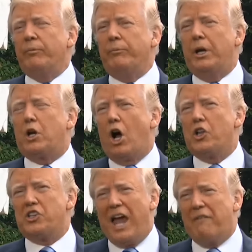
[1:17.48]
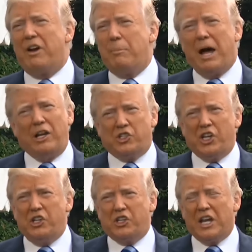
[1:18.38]
Because everybody
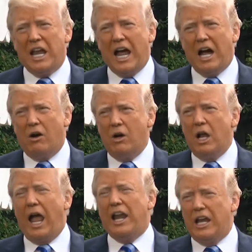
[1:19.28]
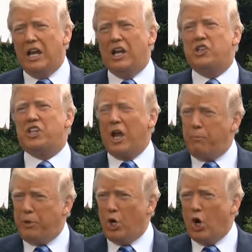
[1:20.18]
sees it now, and it is a
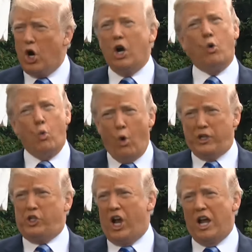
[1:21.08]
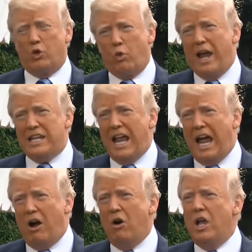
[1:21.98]
pure witch hunt. Right
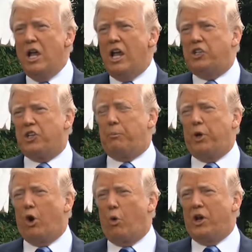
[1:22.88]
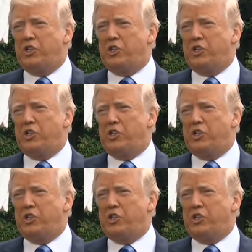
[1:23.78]
now, it's a pure witch